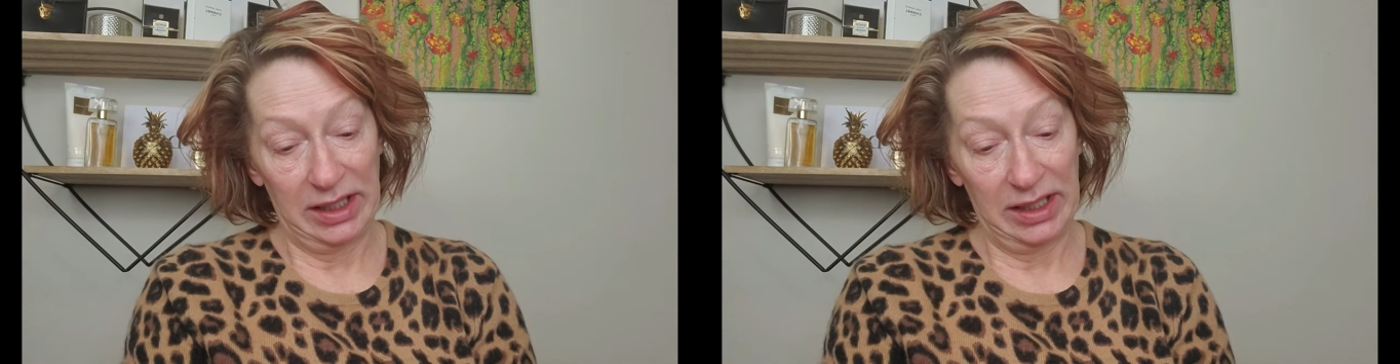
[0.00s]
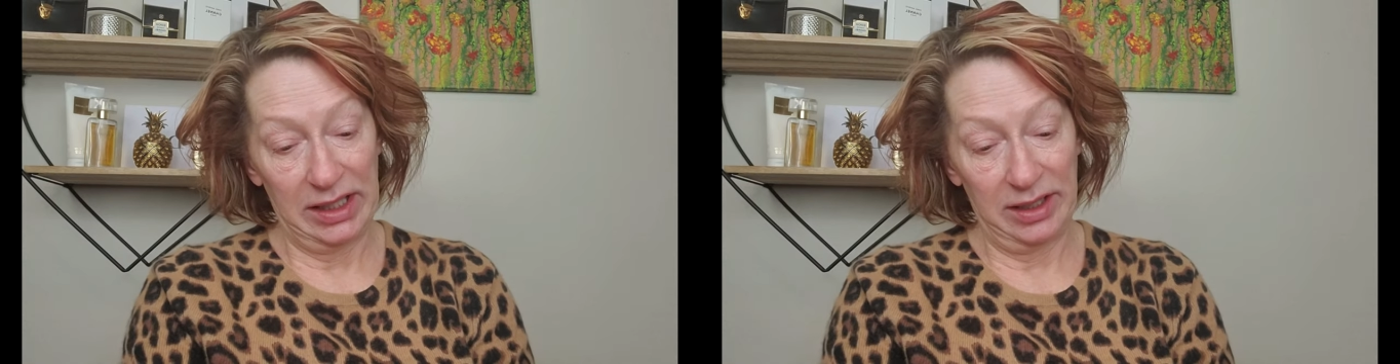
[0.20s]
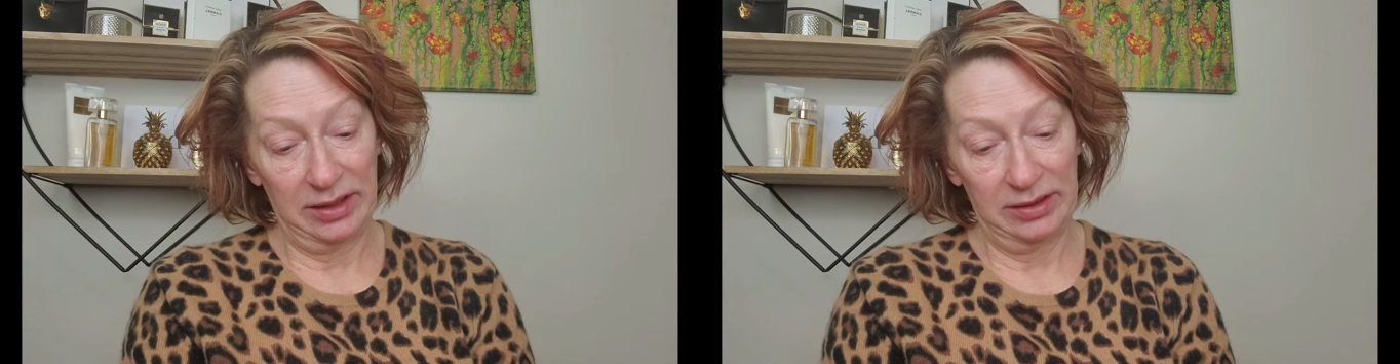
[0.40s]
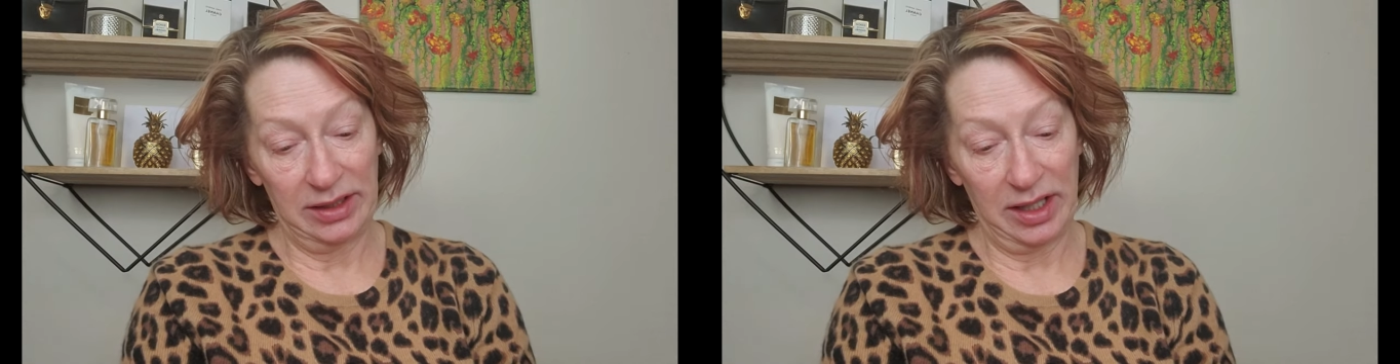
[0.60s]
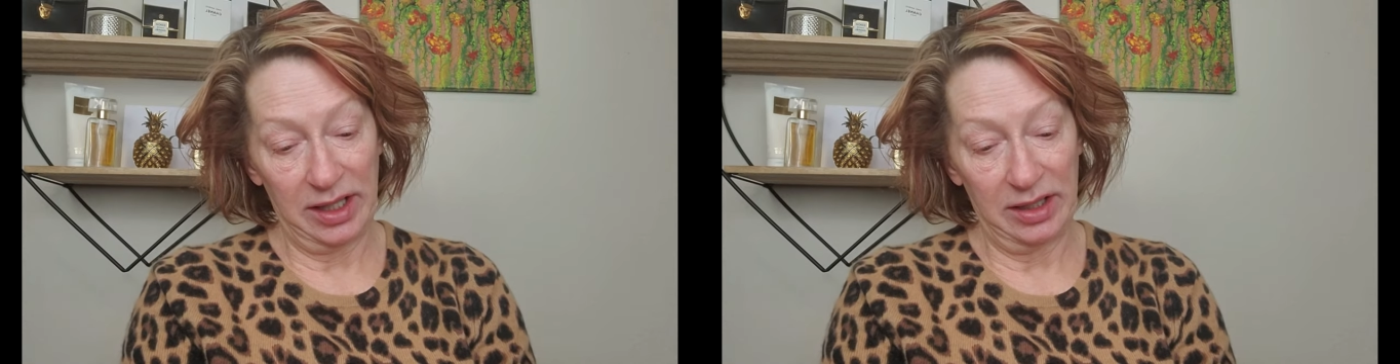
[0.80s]
and
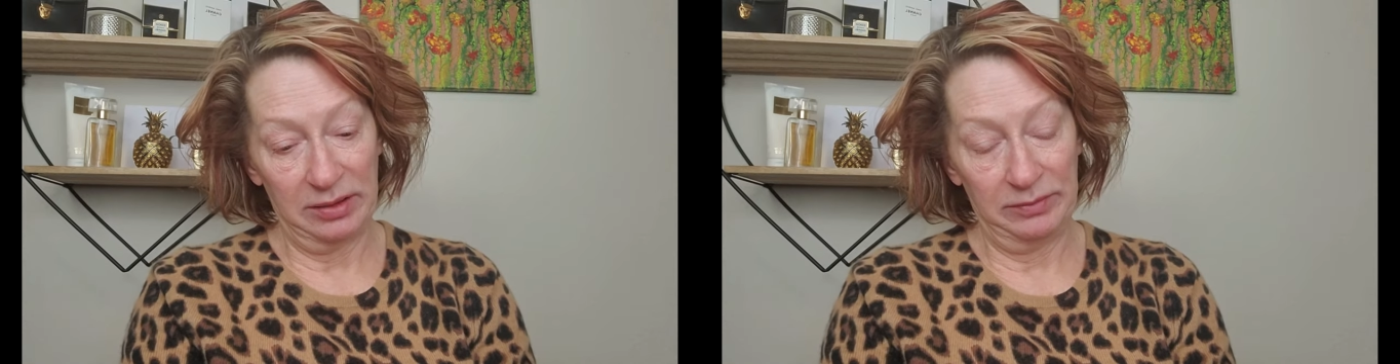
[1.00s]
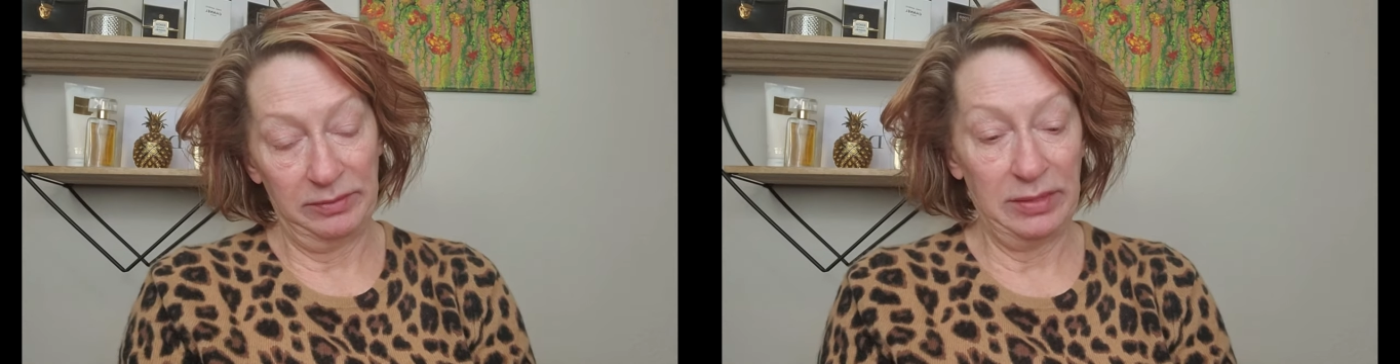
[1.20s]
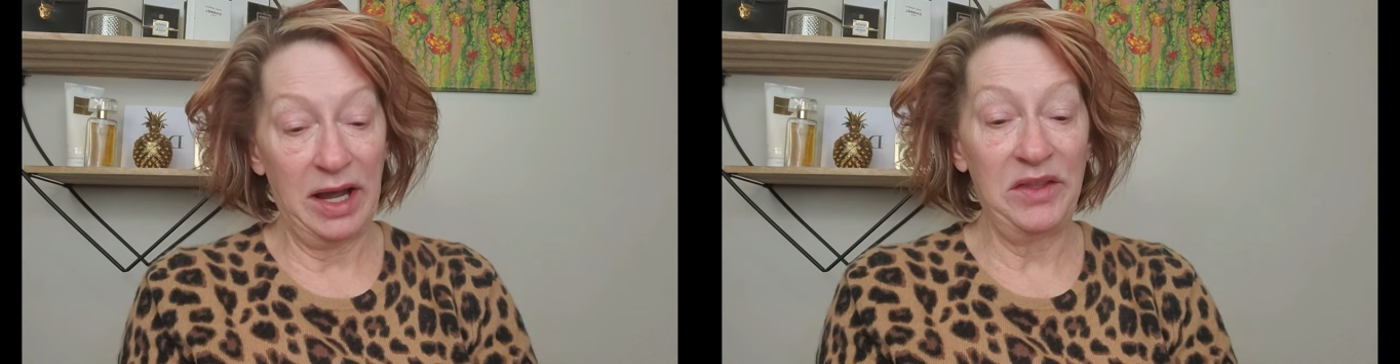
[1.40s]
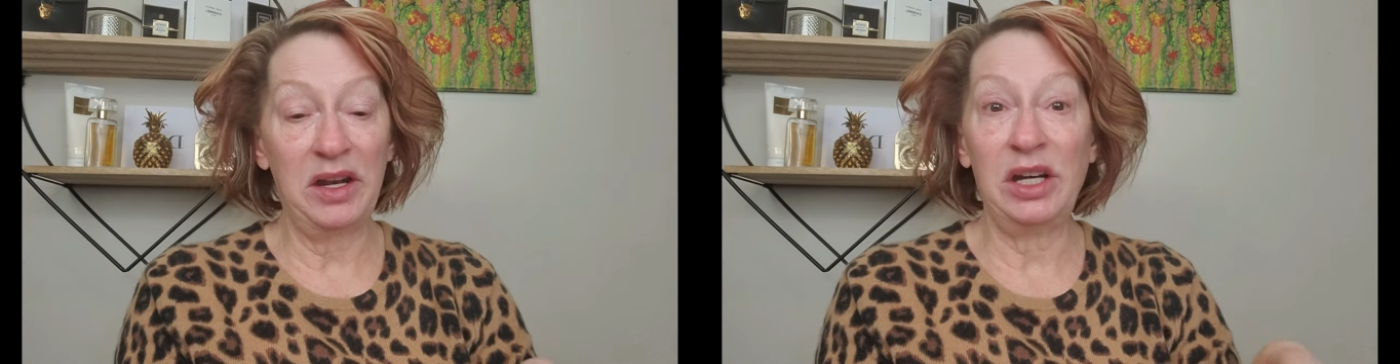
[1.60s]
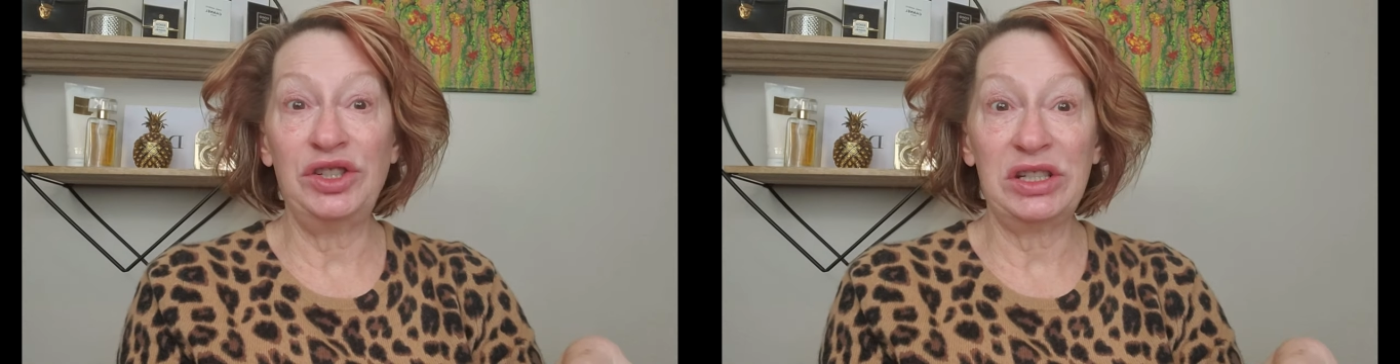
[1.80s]
I thought
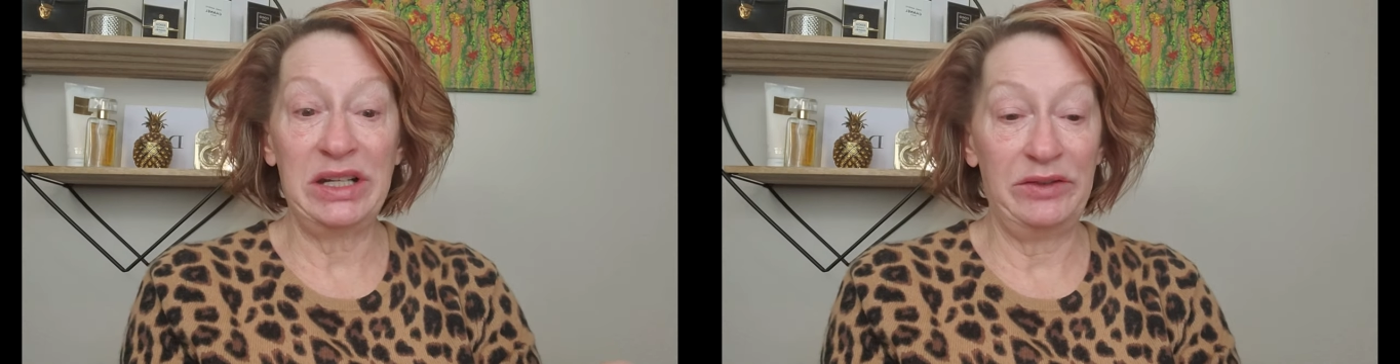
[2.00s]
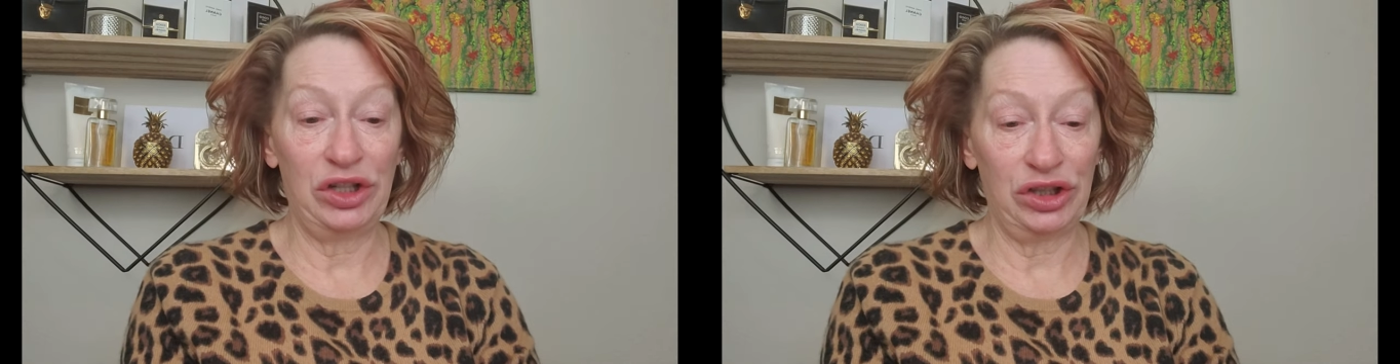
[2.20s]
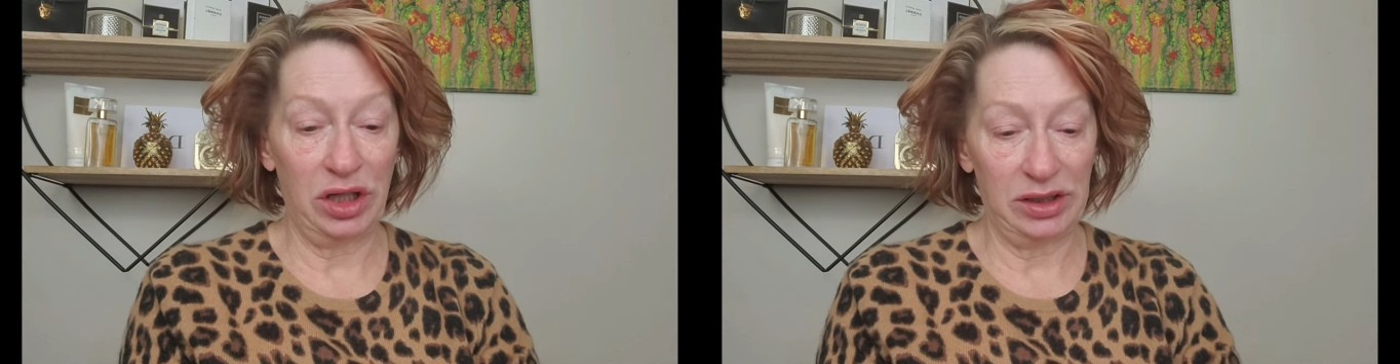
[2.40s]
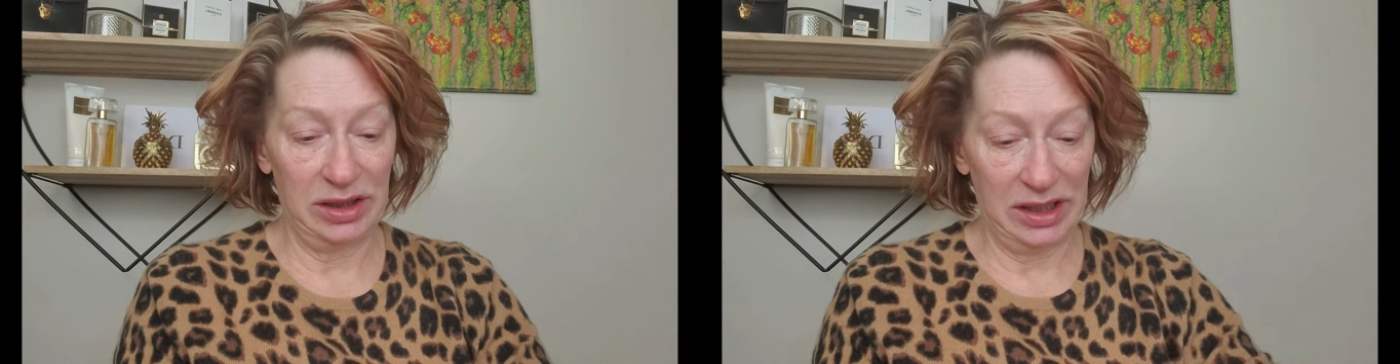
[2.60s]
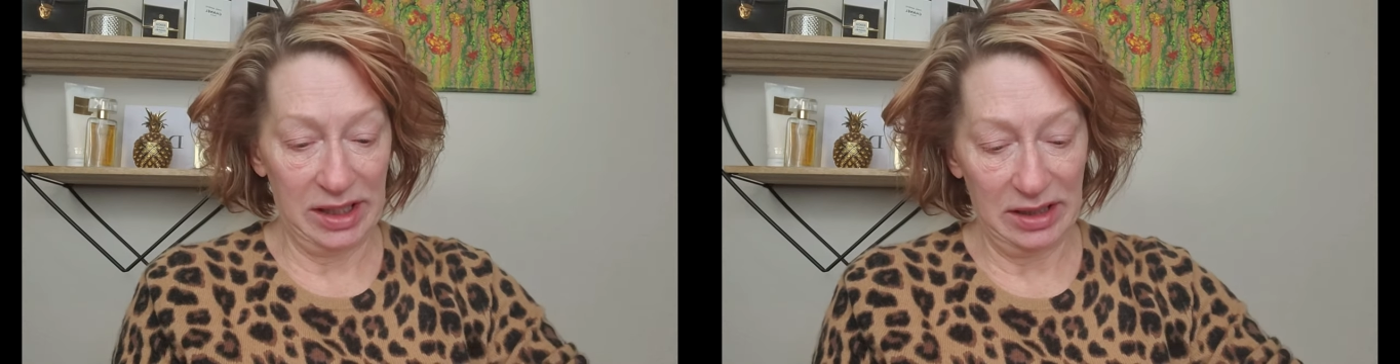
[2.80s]
I'd just give it a shot today.